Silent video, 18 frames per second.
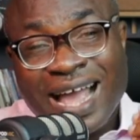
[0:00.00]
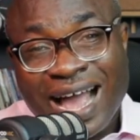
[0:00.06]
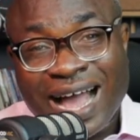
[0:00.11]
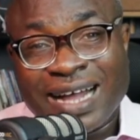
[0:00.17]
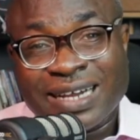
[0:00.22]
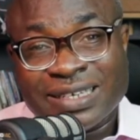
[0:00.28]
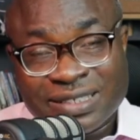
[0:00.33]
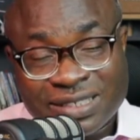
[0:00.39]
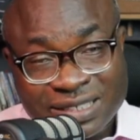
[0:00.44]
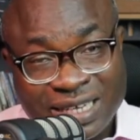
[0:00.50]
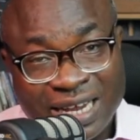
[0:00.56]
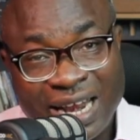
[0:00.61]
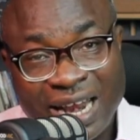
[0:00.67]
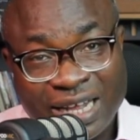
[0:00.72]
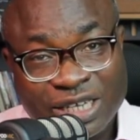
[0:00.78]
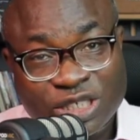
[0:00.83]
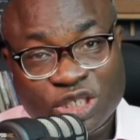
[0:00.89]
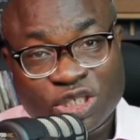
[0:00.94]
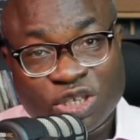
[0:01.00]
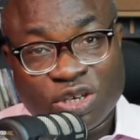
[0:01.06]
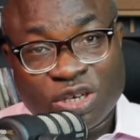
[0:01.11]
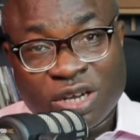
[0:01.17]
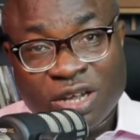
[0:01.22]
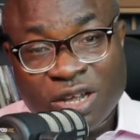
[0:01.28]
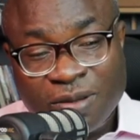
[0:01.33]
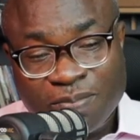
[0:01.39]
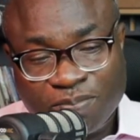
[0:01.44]
and selection
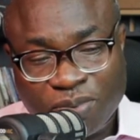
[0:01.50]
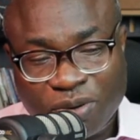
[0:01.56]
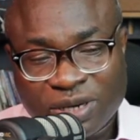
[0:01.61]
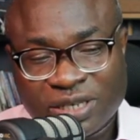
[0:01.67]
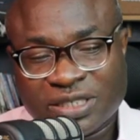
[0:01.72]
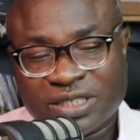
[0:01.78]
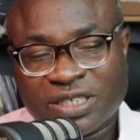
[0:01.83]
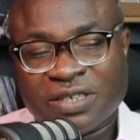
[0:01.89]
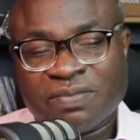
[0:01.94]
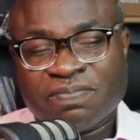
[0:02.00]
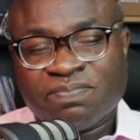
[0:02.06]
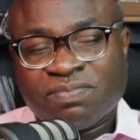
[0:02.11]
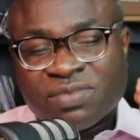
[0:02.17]
policy.